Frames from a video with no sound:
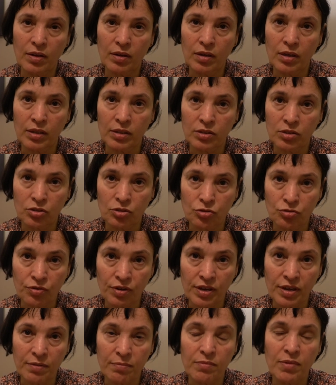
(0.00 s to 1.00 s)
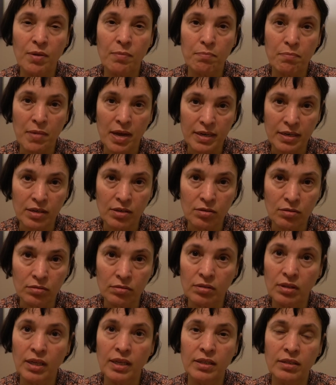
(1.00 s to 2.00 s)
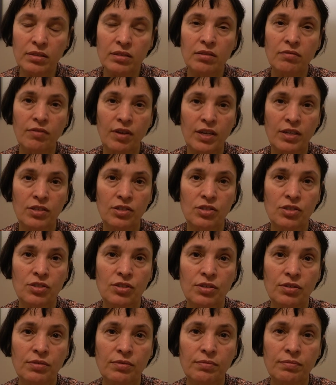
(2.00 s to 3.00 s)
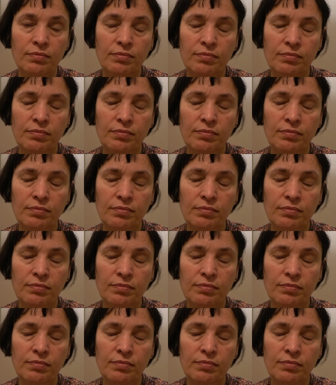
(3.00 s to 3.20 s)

extreme medical intervention.